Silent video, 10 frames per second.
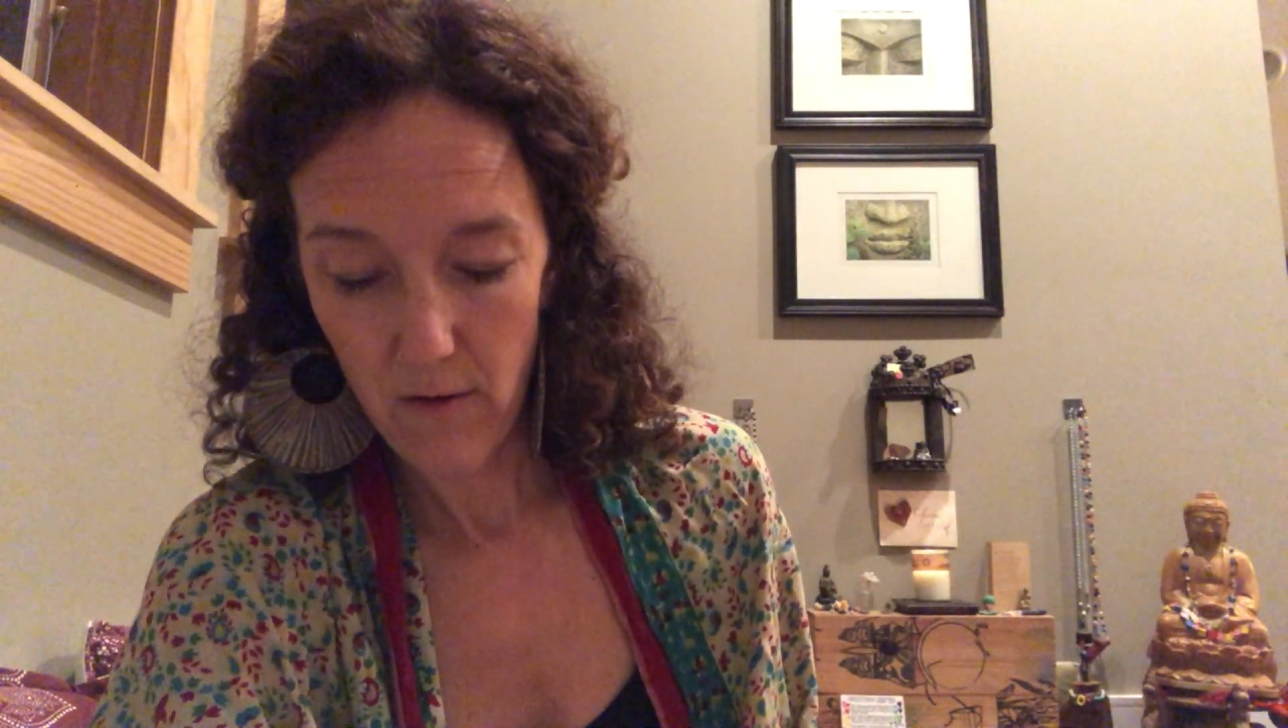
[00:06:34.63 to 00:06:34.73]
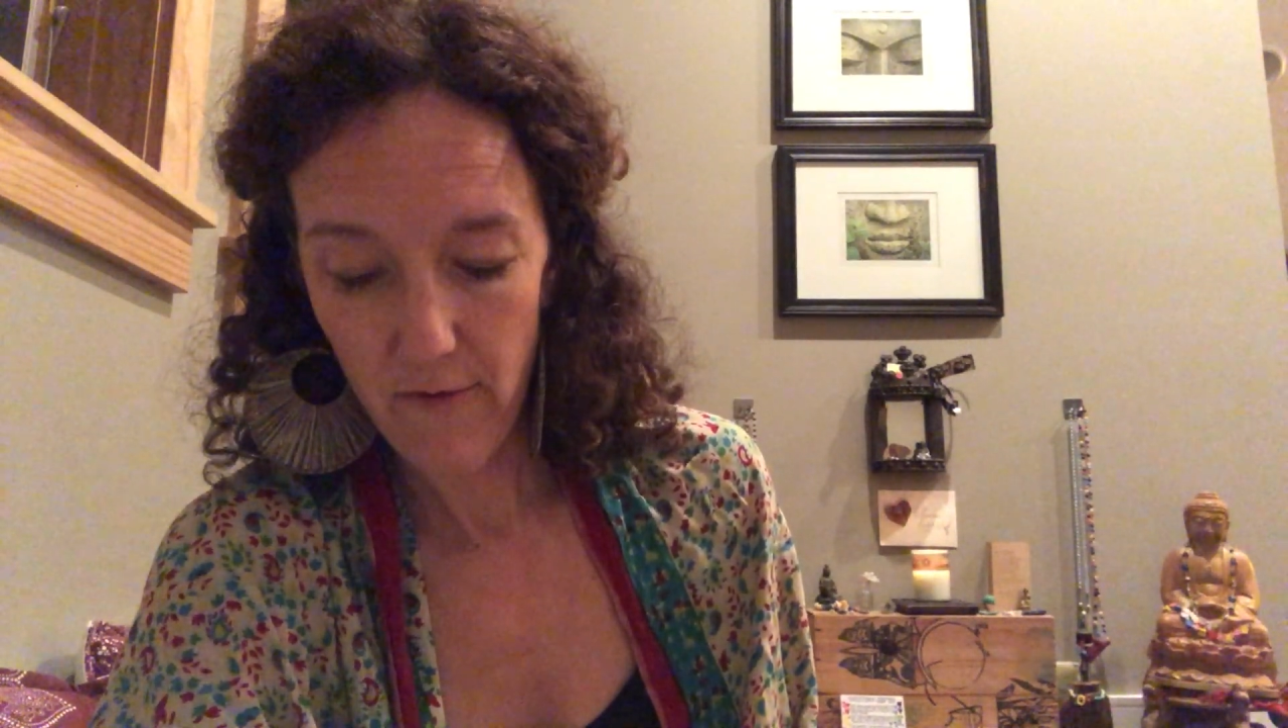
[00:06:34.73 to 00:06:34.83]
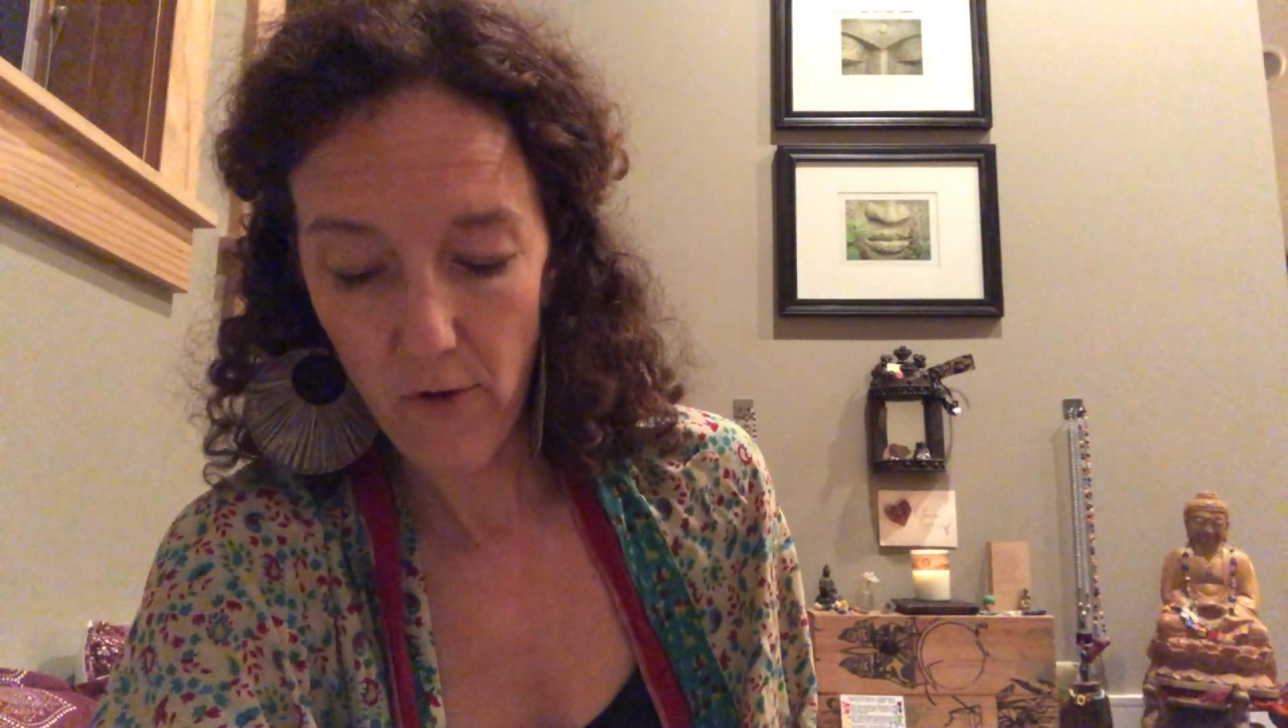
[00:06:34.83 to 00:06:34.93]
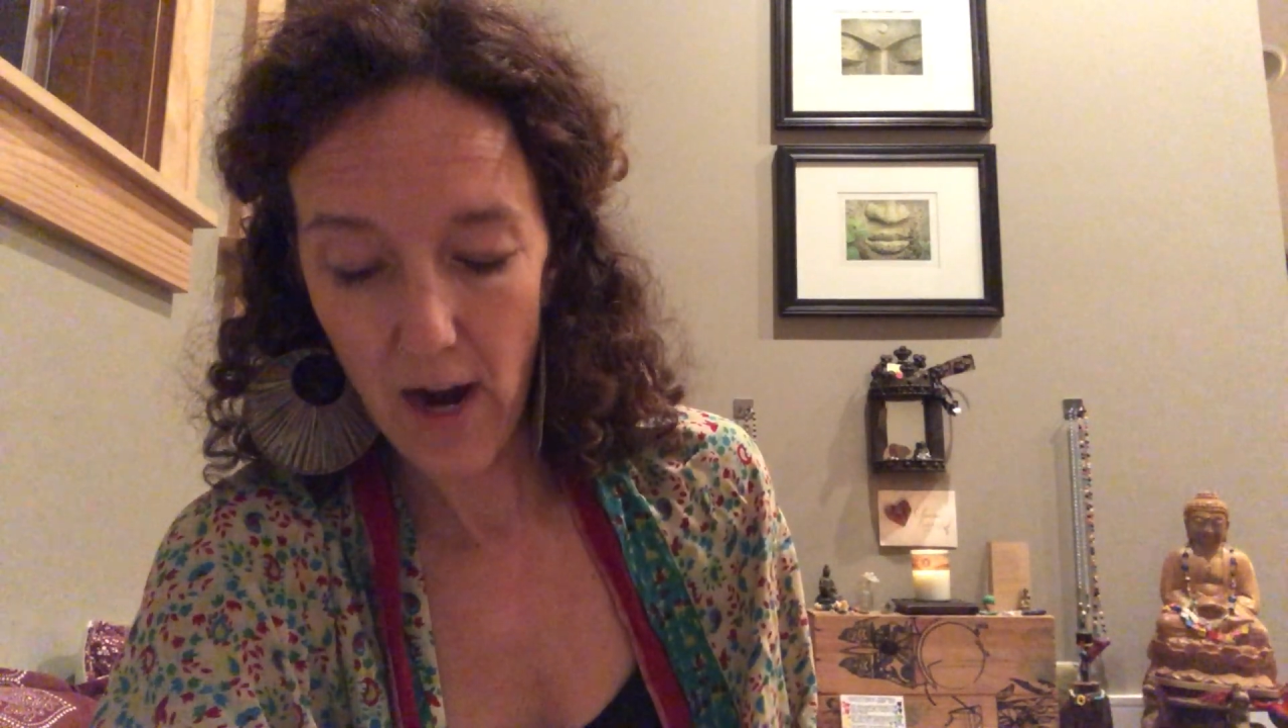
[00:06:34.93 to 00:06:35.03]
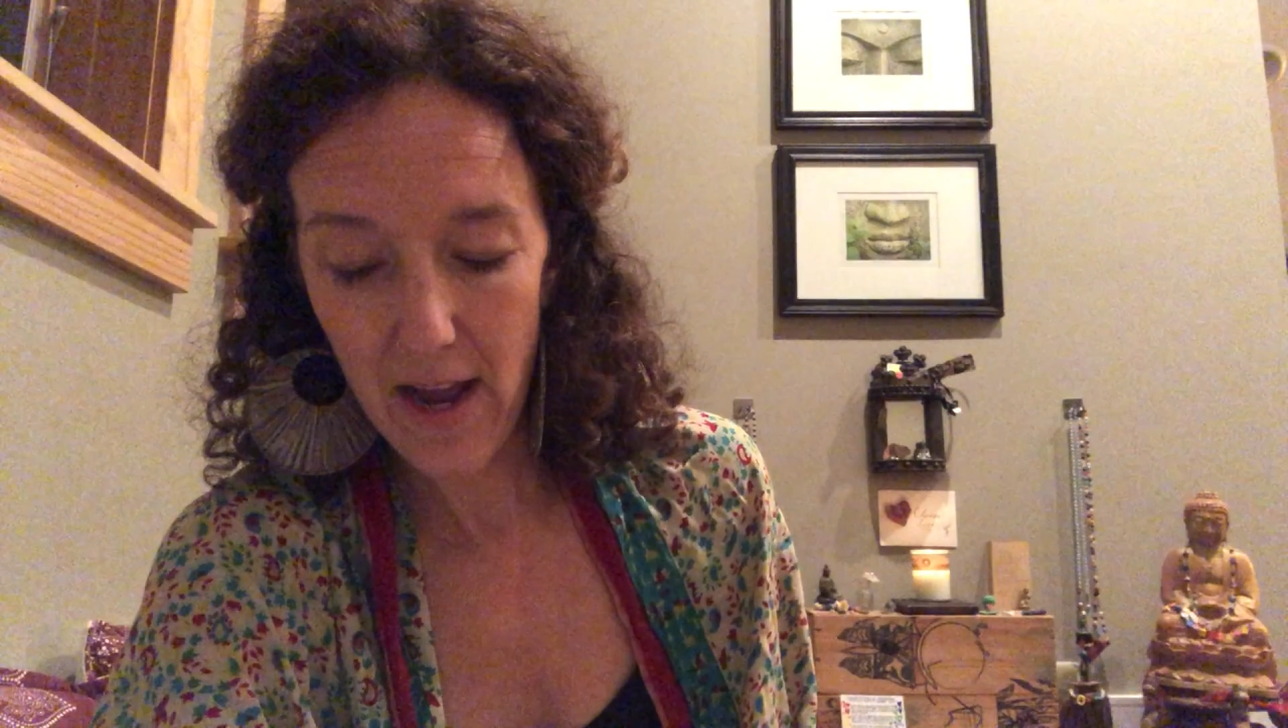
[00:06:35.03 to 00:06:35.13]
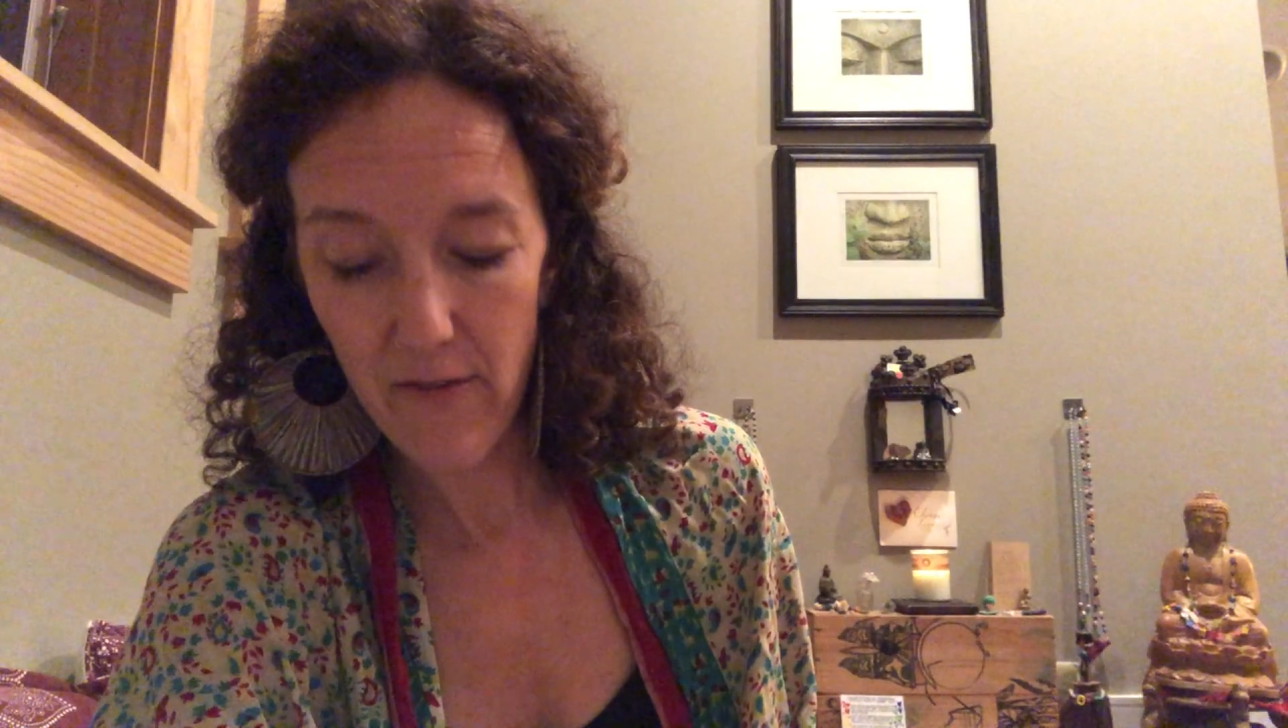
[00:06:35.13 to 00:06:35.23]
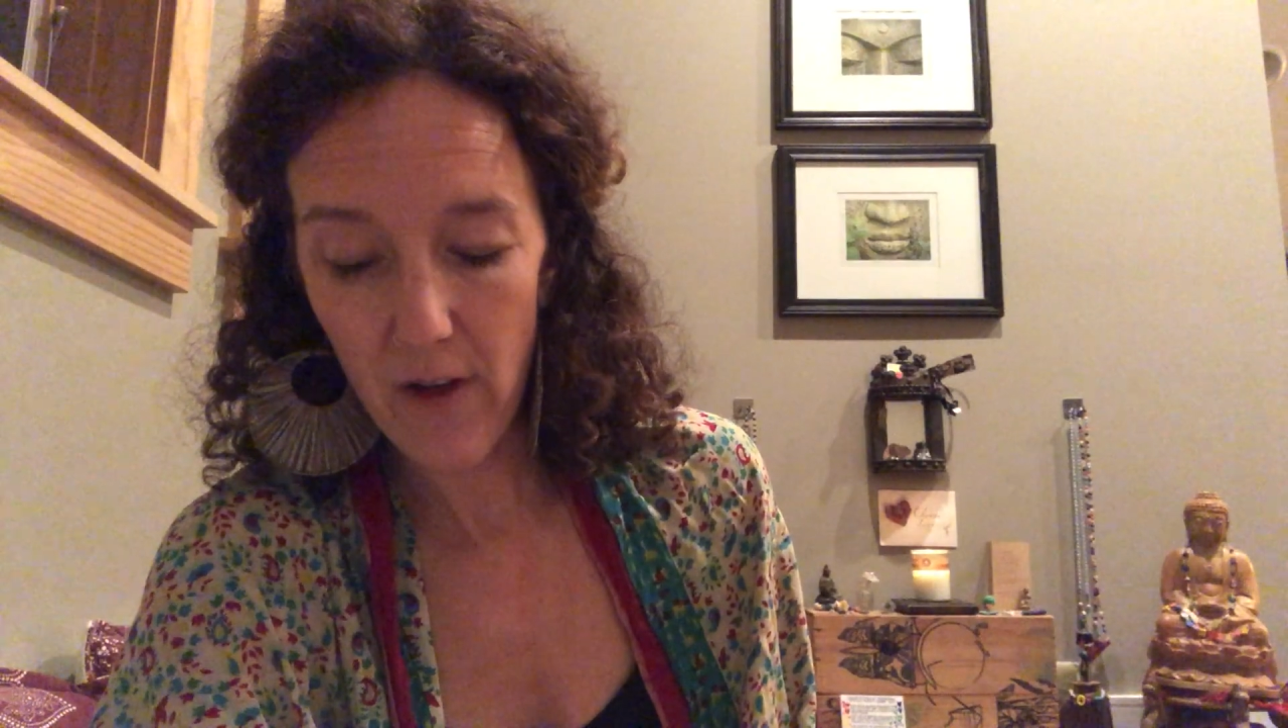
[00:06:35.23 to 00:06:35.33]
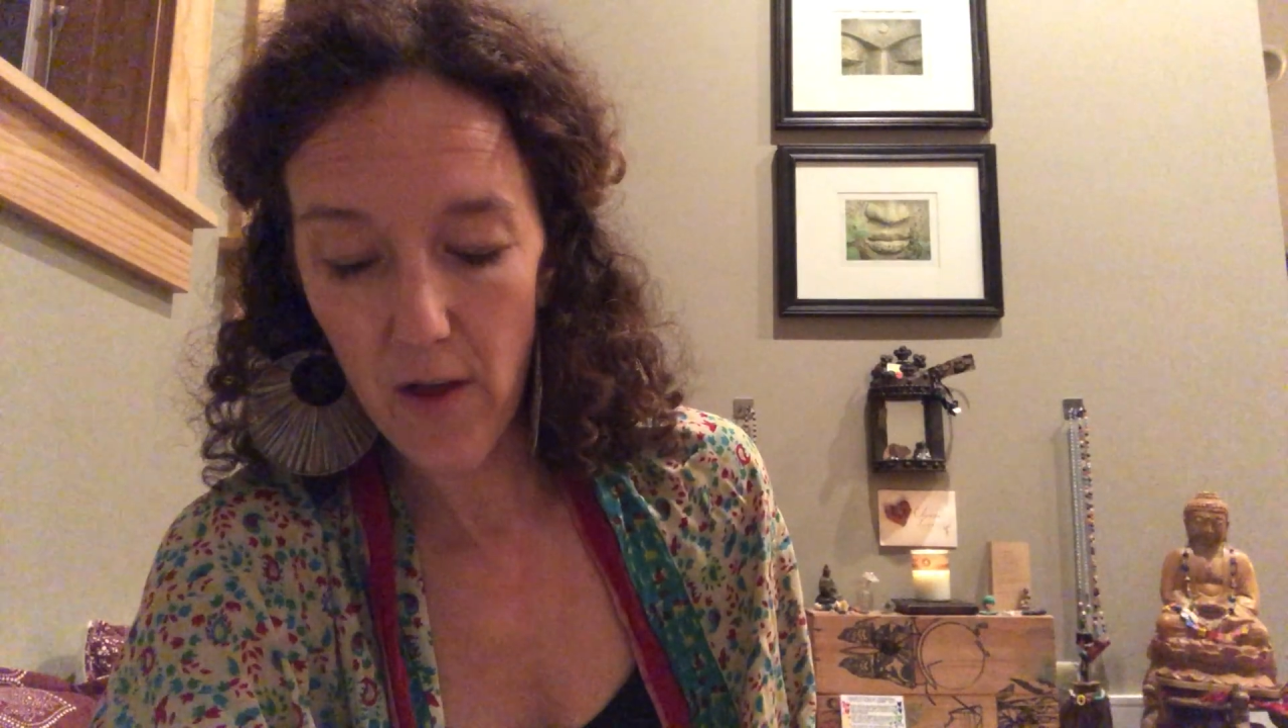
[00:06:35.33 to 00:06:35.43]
for I have